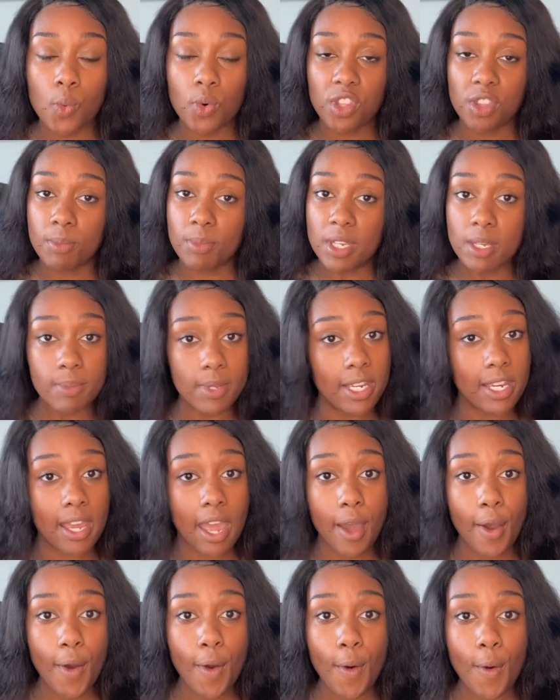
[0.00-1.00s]
With me being
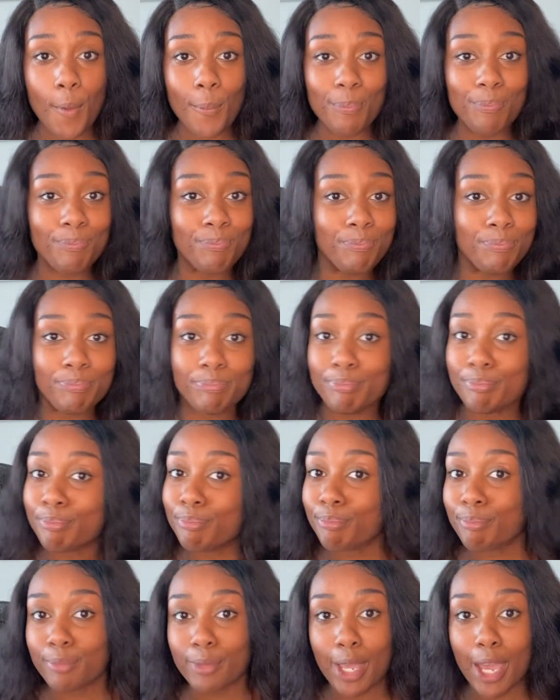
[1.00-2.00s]
at home,
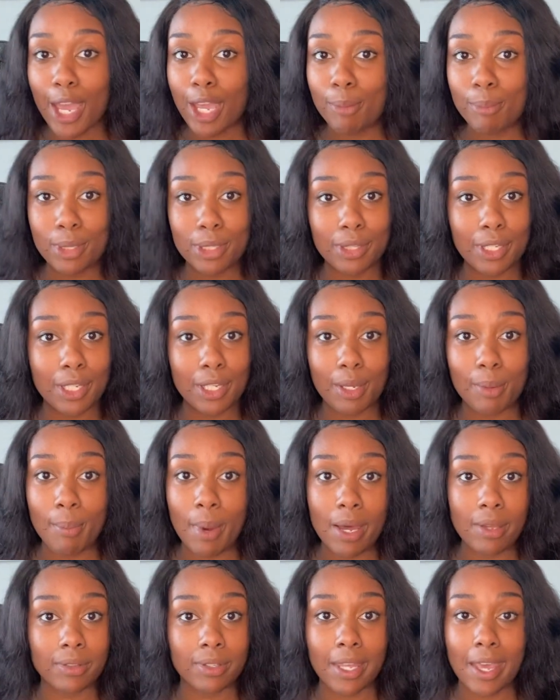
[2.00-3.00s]
I ain't been thinking
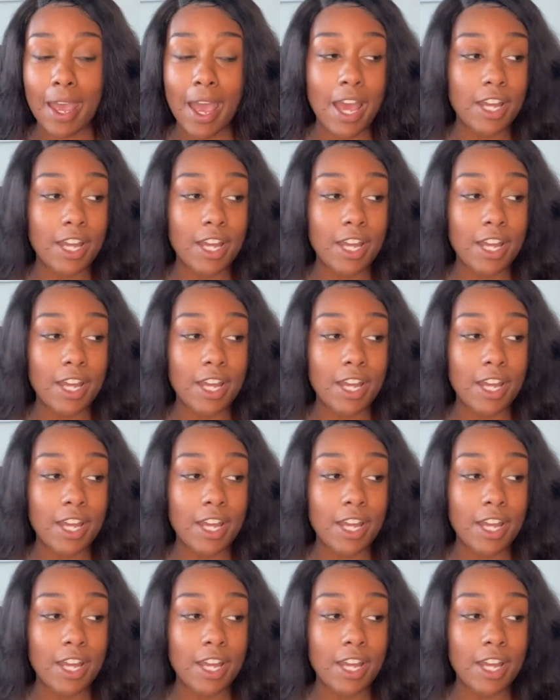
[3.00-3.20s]
about that.